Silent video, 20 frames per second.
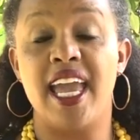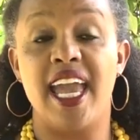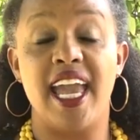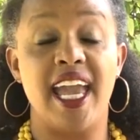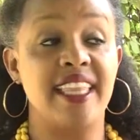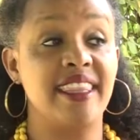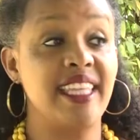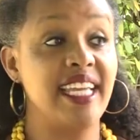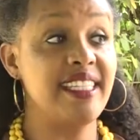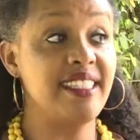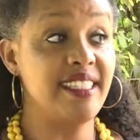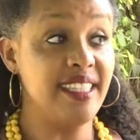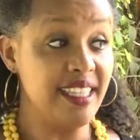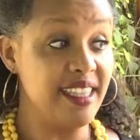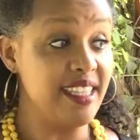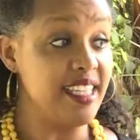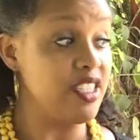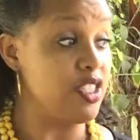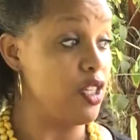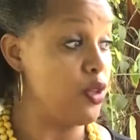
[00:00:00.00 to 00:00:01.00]
And they did
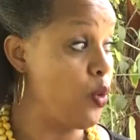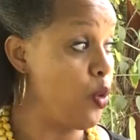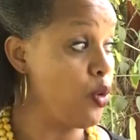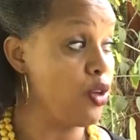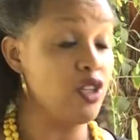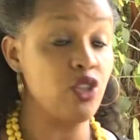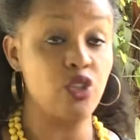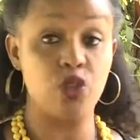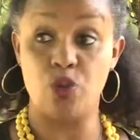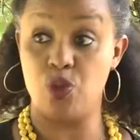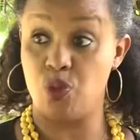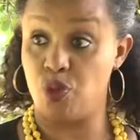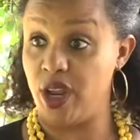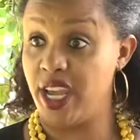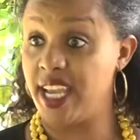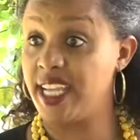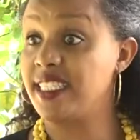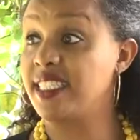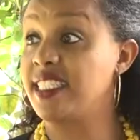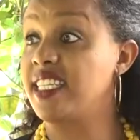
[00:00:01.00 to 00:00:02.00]
this in order to
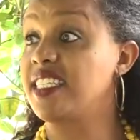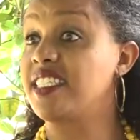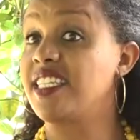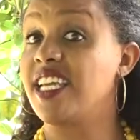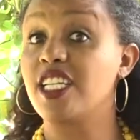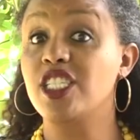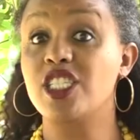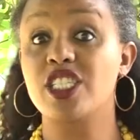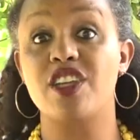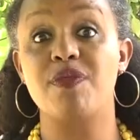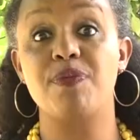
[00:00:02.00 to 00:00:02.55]
raise the attention